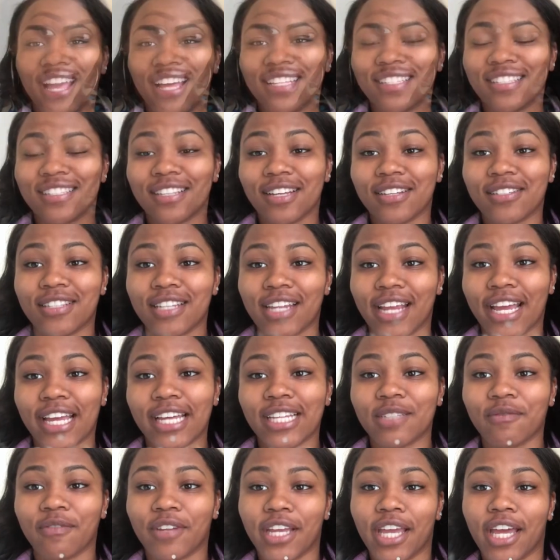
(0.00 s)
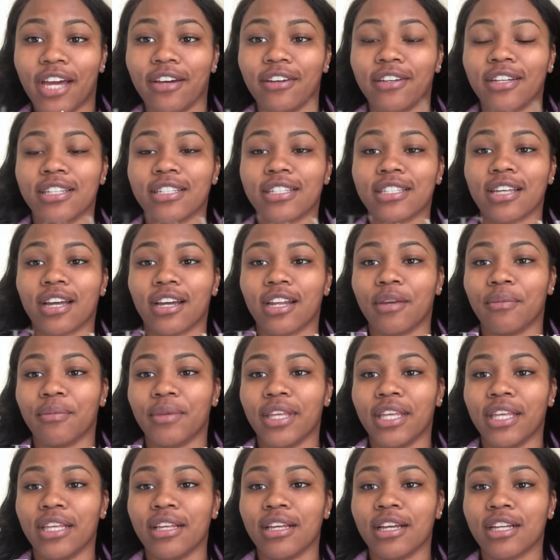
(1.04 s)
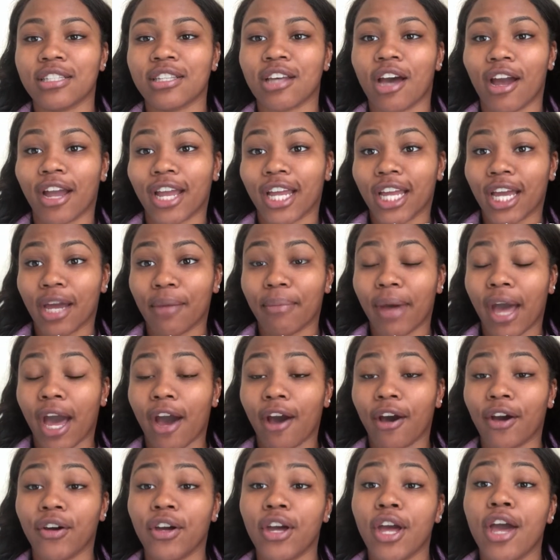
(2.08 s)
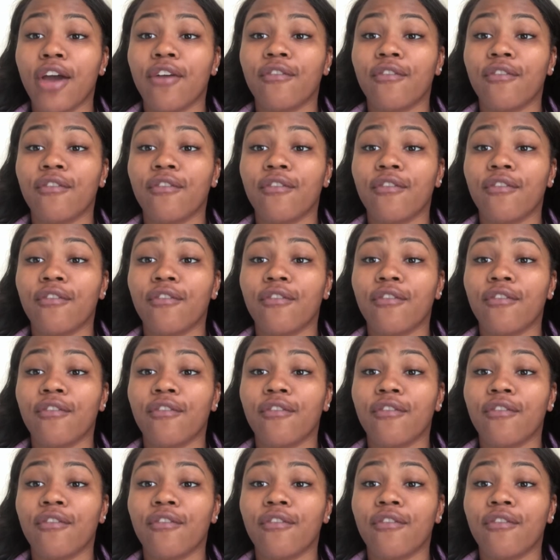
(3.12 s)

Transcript: So today's video is gonna be talking about